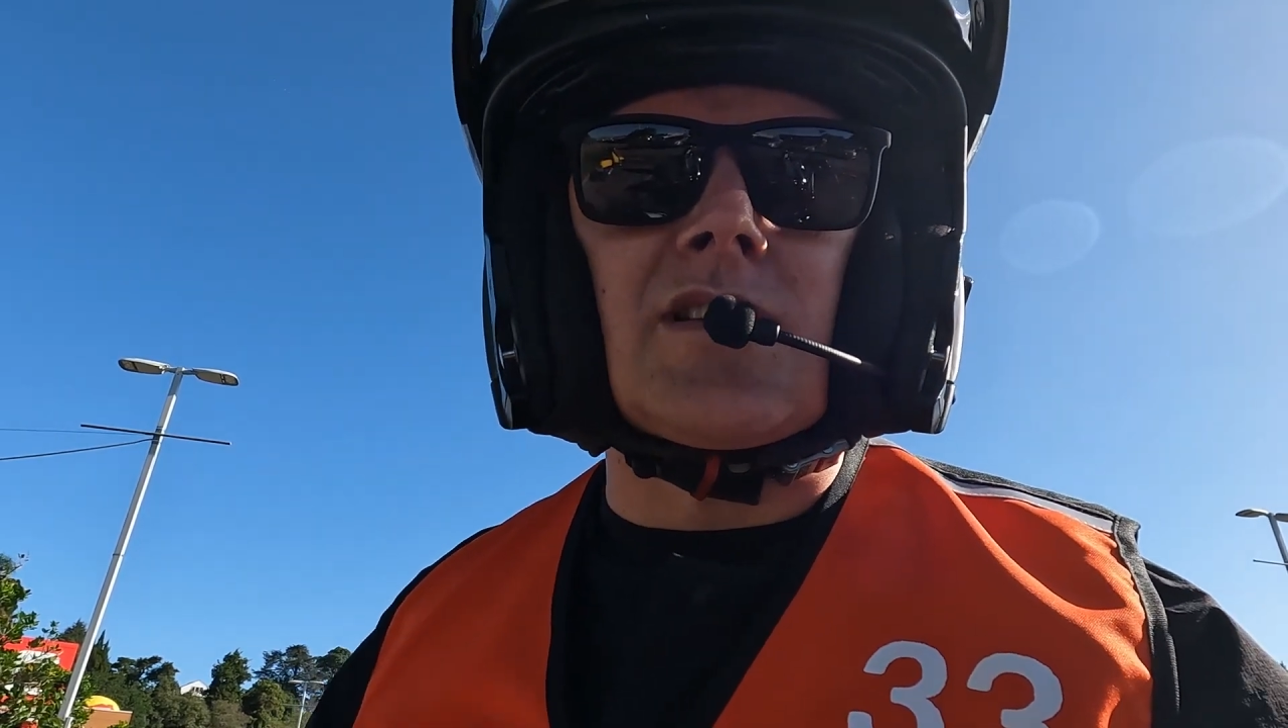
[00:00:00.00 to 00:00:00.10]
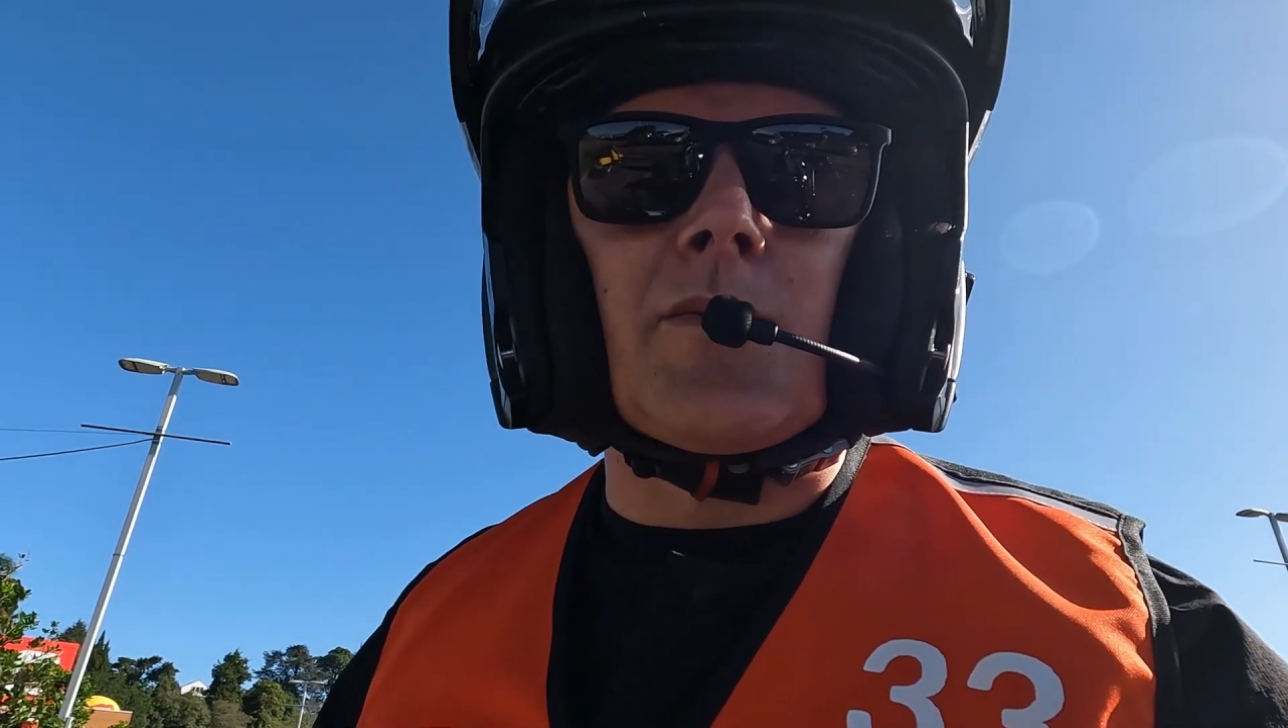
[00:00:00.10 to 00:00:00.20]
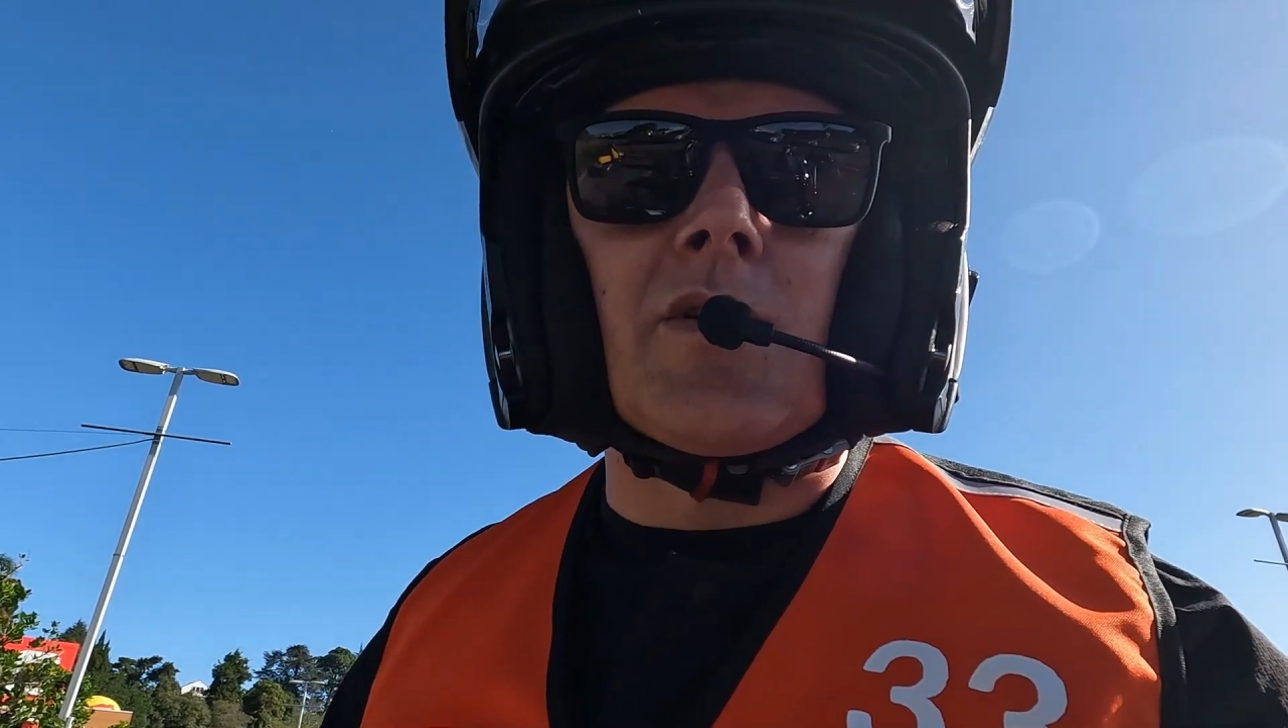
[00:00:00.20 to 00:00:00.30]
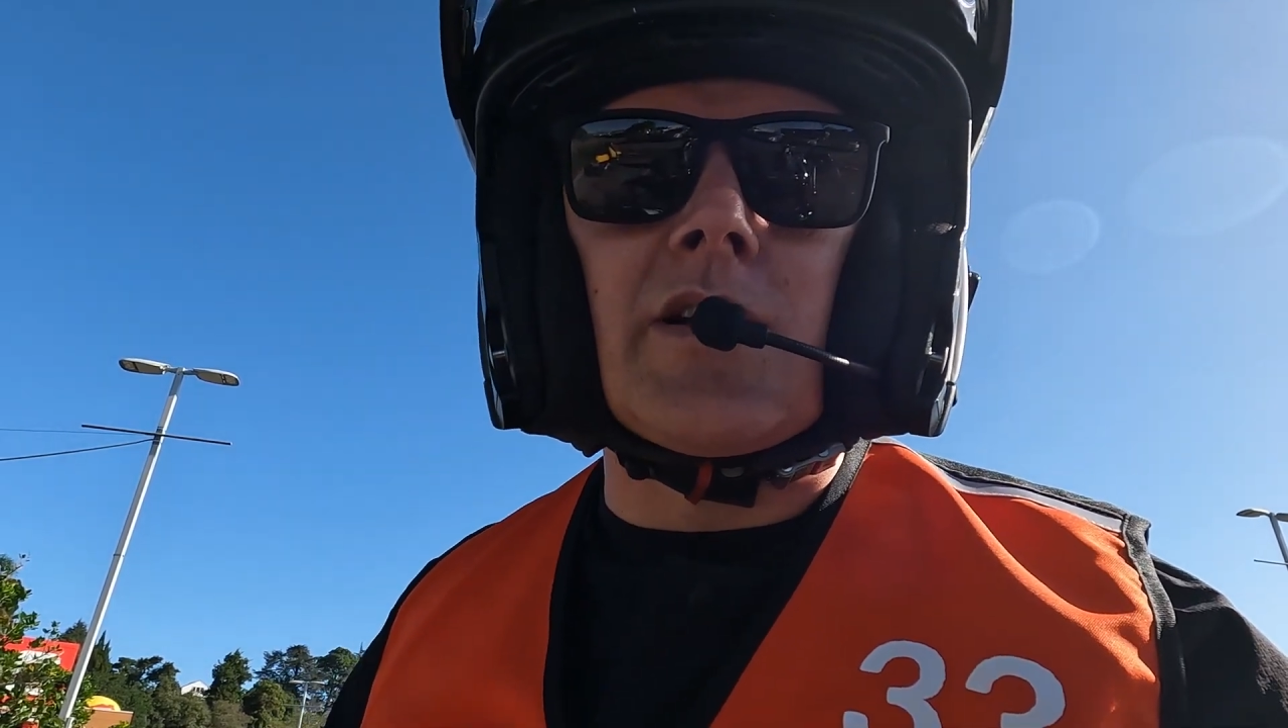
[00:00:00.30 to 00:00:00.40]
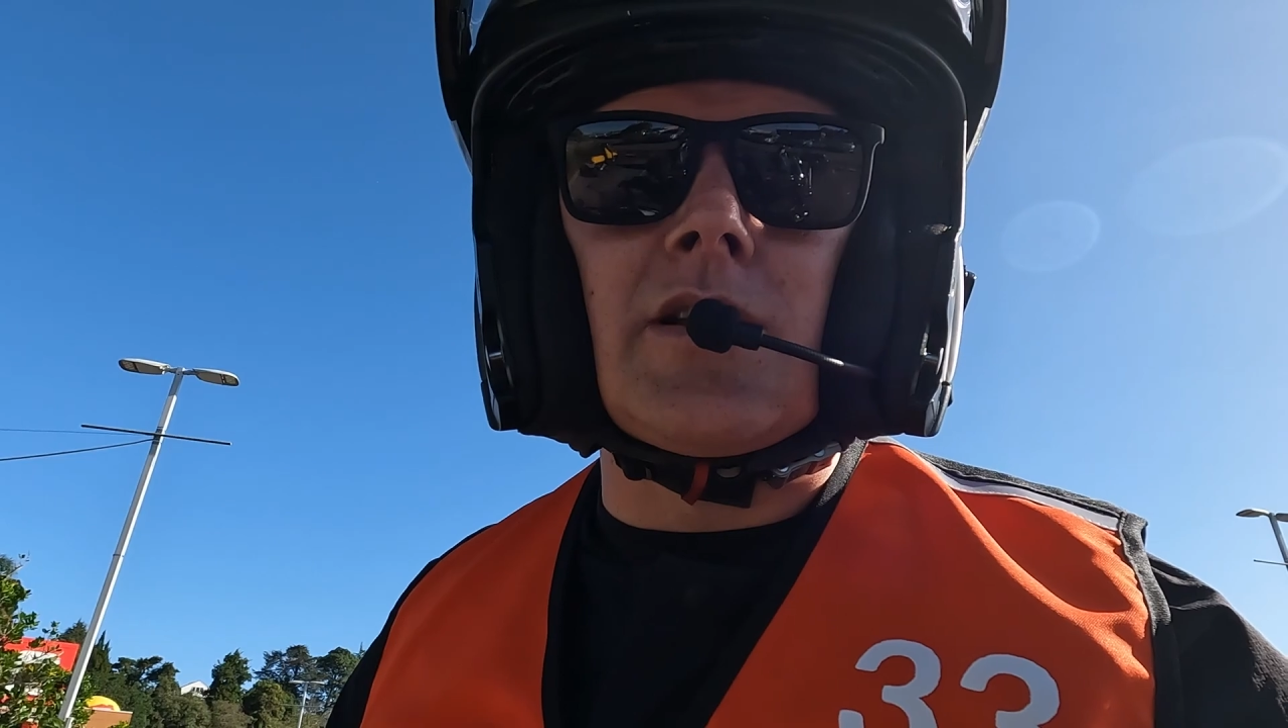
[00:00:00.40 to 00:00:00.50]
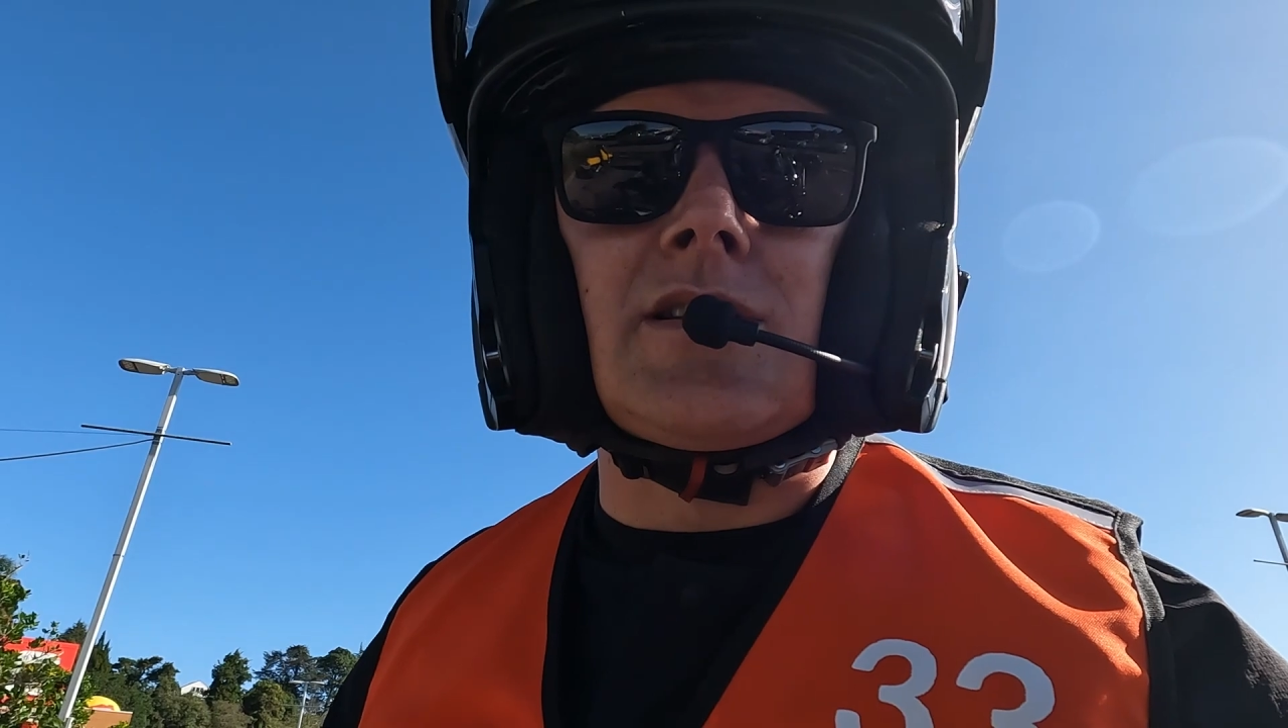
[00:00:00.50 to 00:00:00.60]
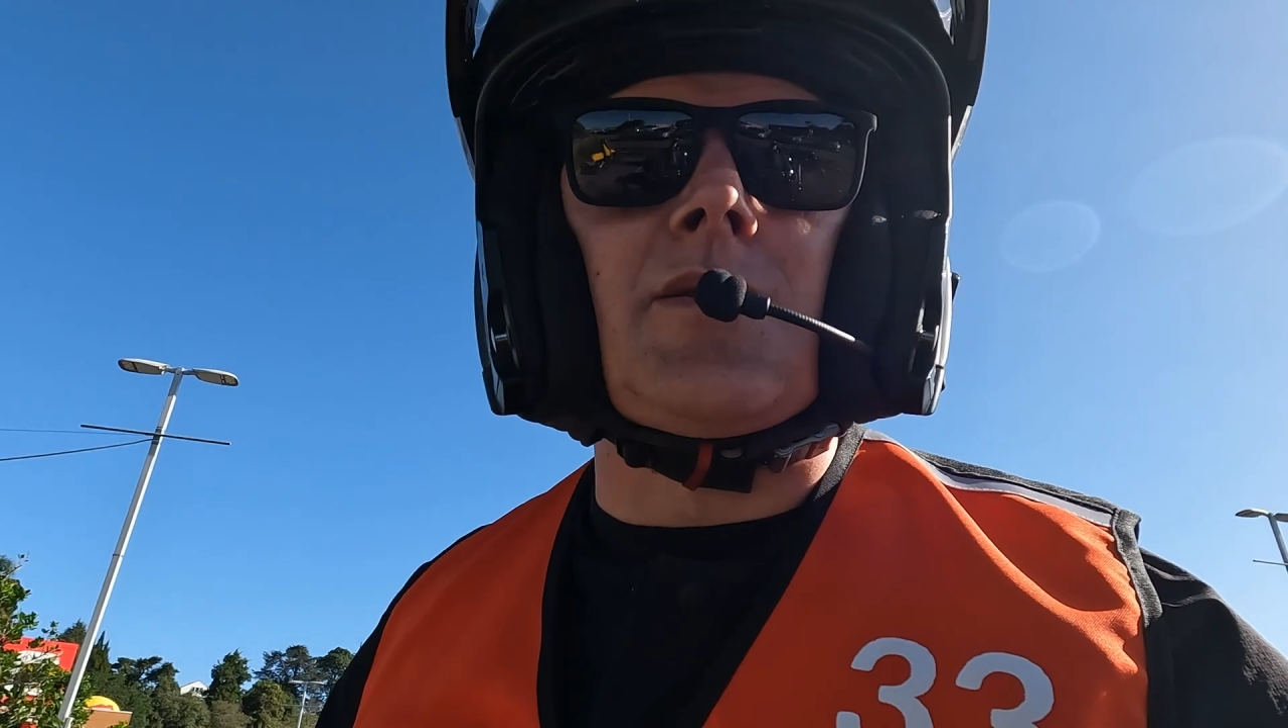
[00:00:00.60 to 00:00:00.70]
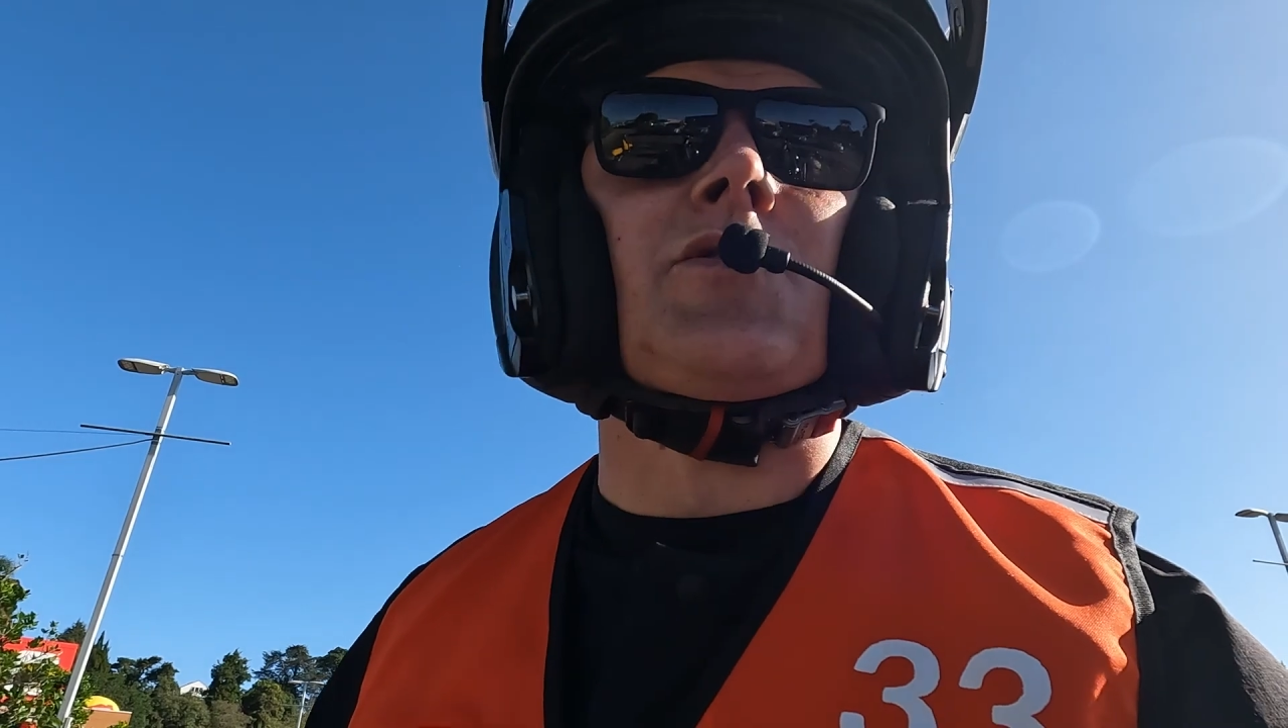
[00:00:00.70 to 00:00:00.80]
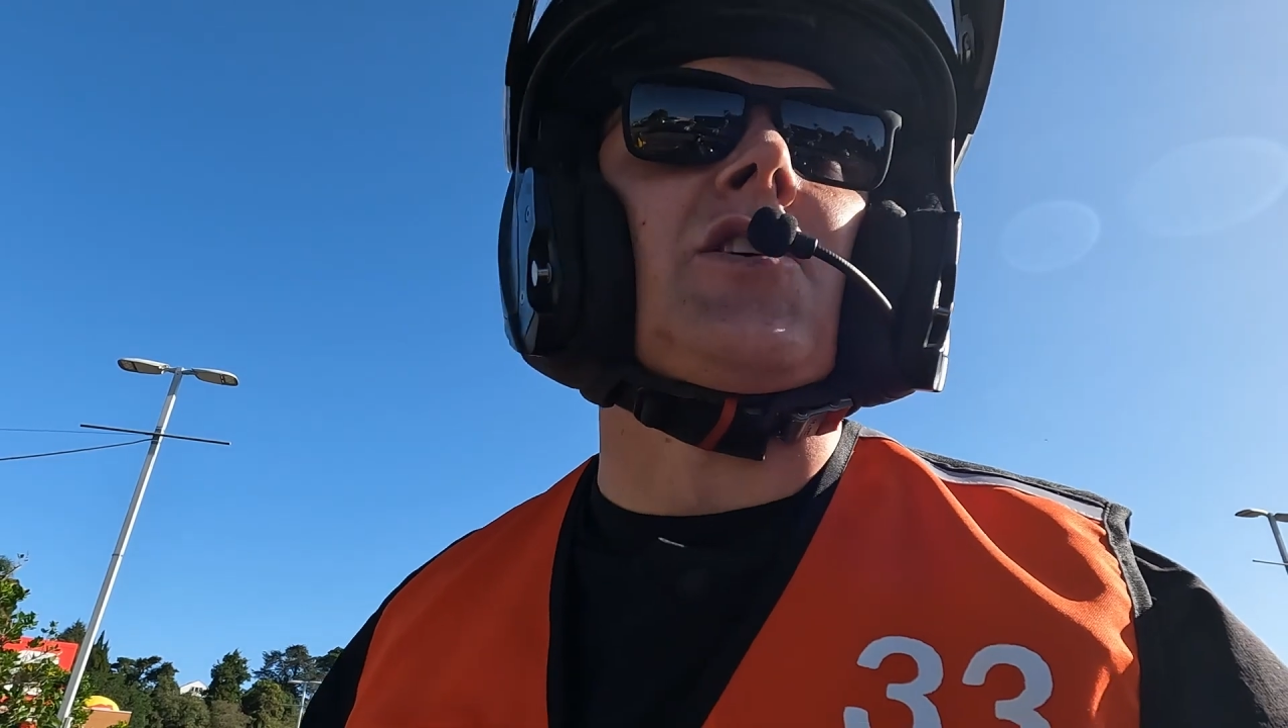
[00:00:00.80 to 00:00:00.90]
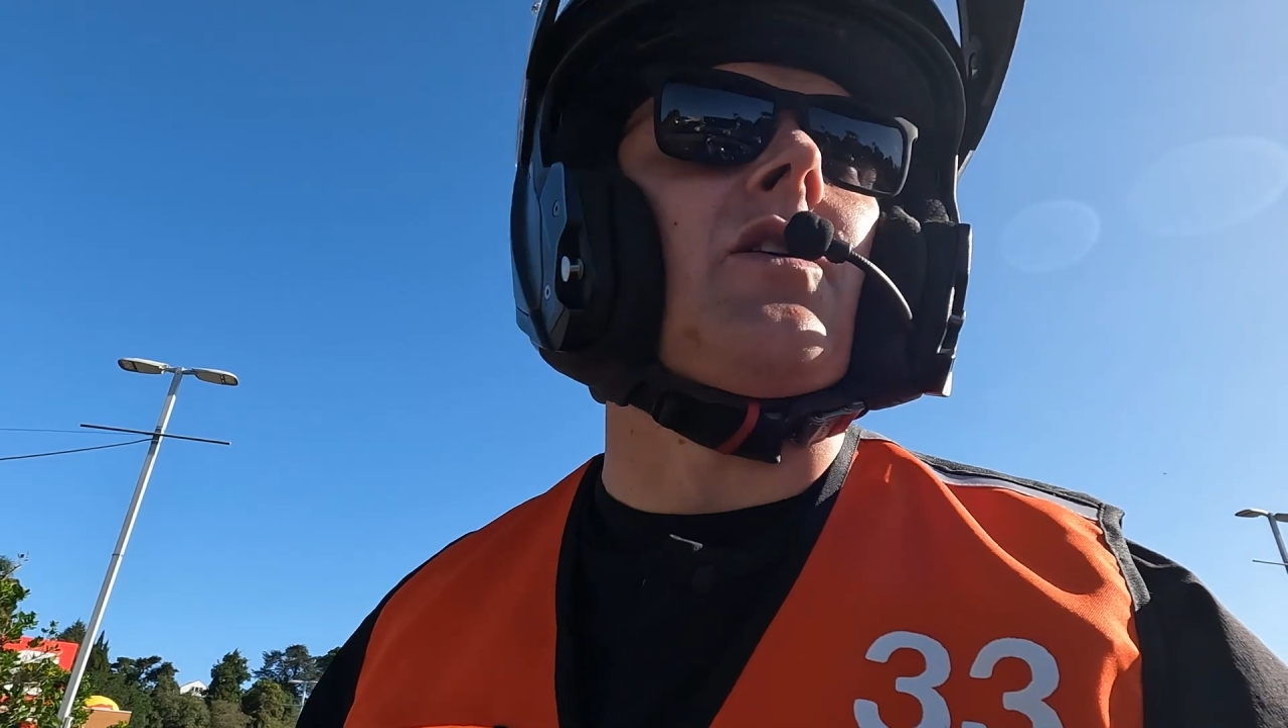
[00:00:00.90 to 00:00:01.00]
temperature